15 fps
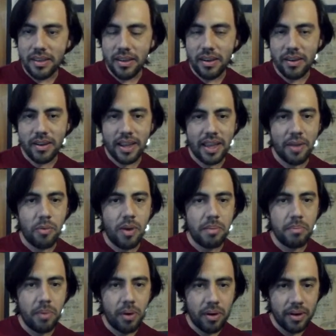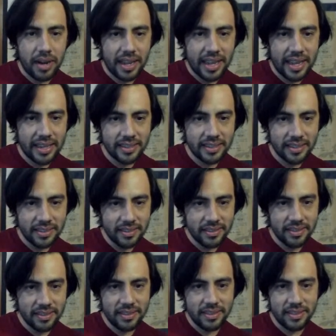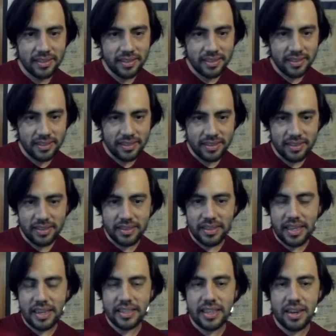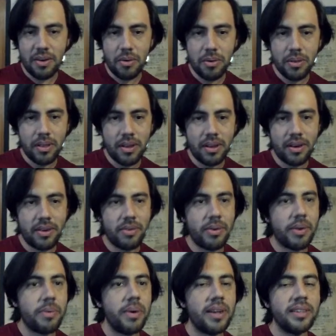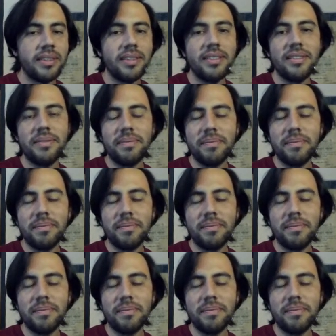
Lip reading: Okay, one more, I guess. There is another request.